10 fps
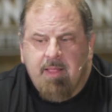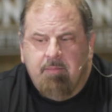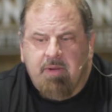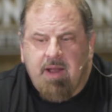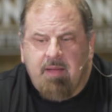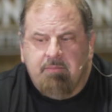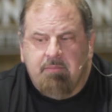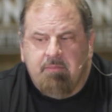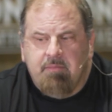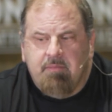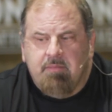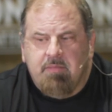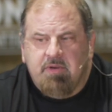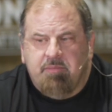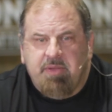but I'm
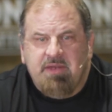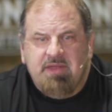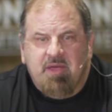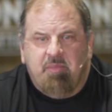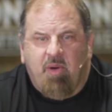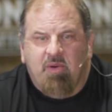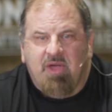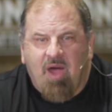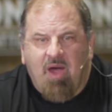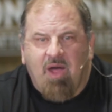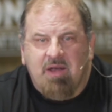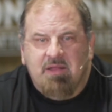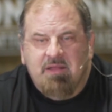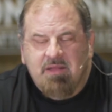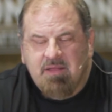depending upon God
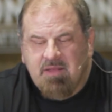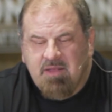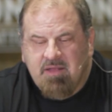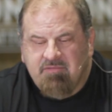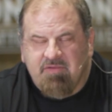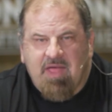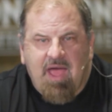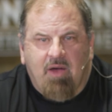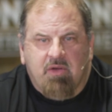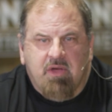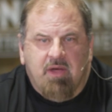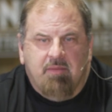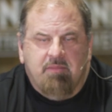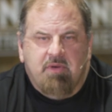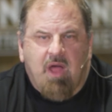for the
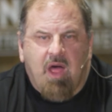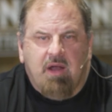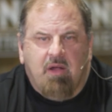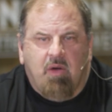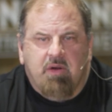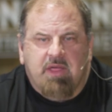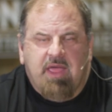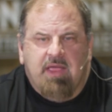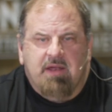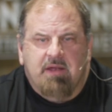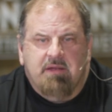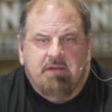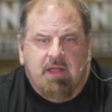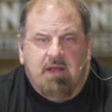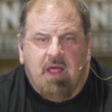outcome, not on a candidate
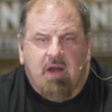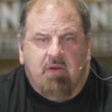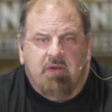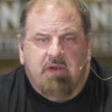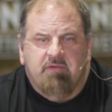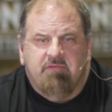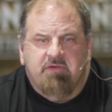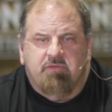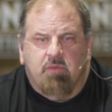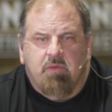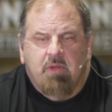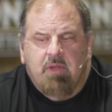and not on an individual.